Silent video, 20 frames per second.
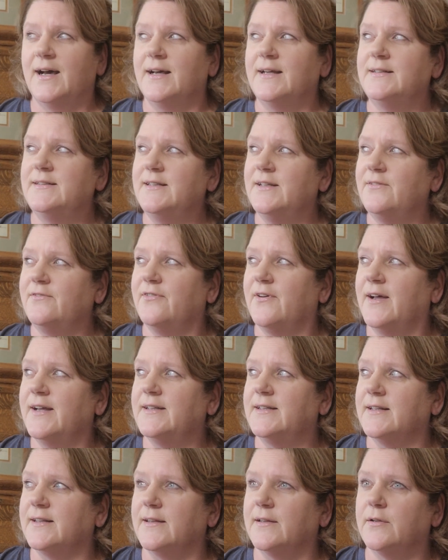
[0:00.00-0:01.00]
Did find
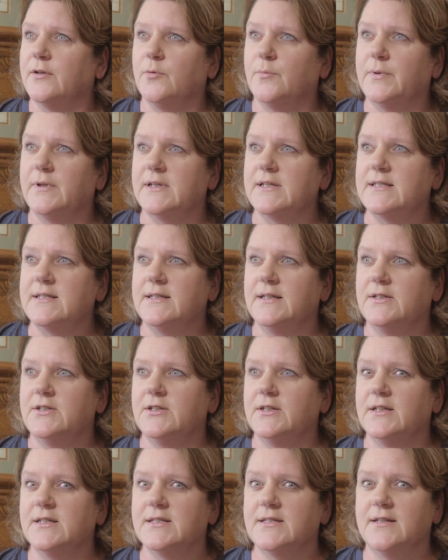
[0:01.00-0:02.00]
a little bit of
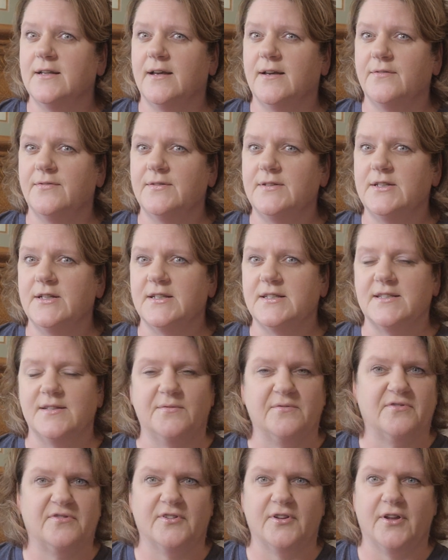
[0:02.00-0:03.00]
stitching stuff, just
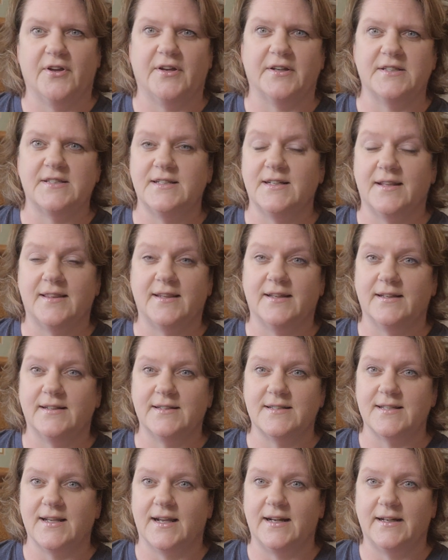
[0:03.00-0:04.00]
some floss, nothing
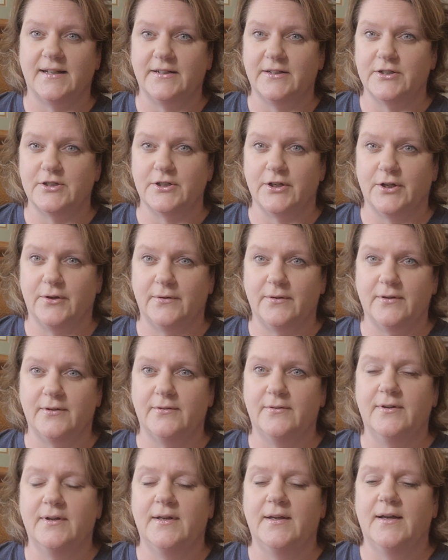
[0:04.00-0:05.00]
exciting to show
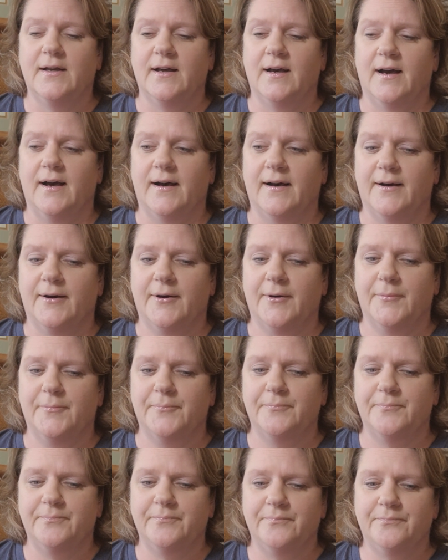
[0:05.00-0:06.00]
you.
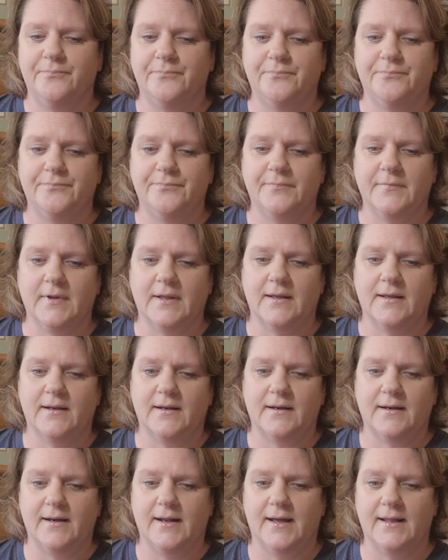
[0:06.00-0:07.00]

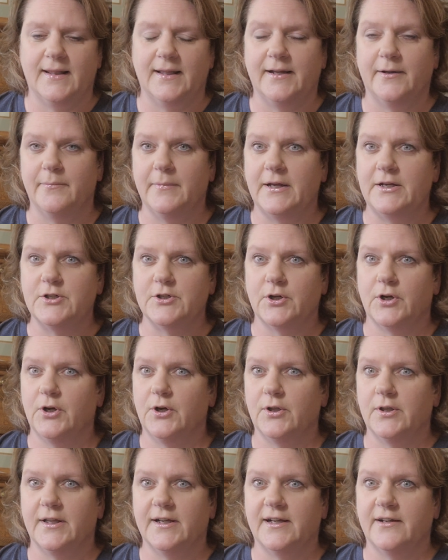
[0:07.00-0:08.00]
Not like a major
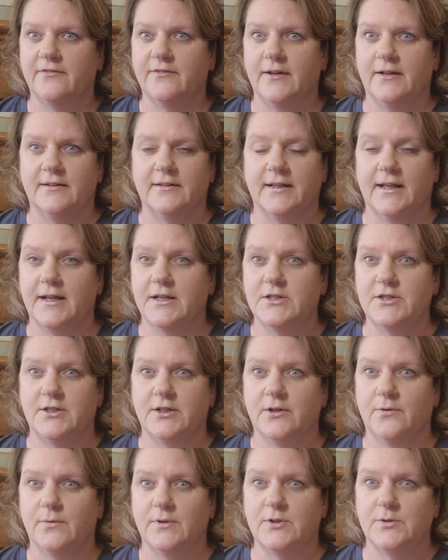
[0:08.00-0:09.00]
haul like I found last
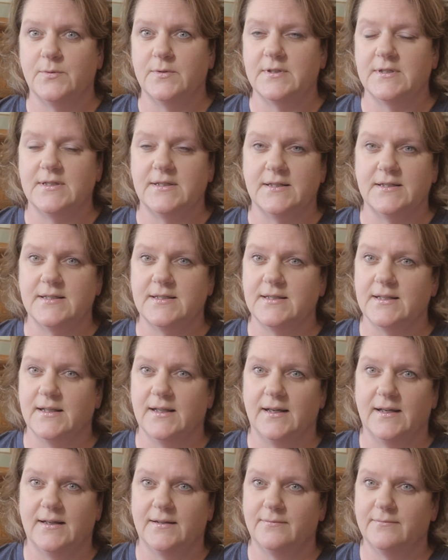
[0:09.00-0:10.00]
year, which was this
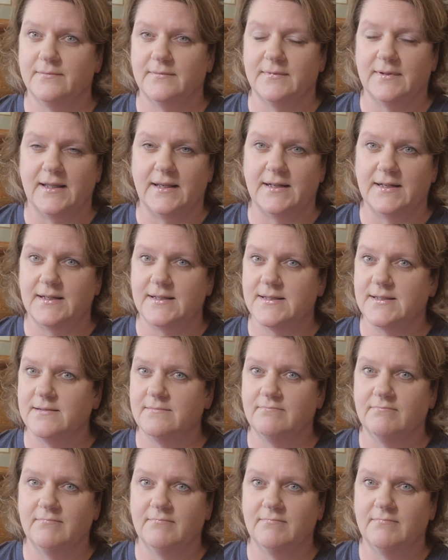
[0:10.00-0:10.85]
lady's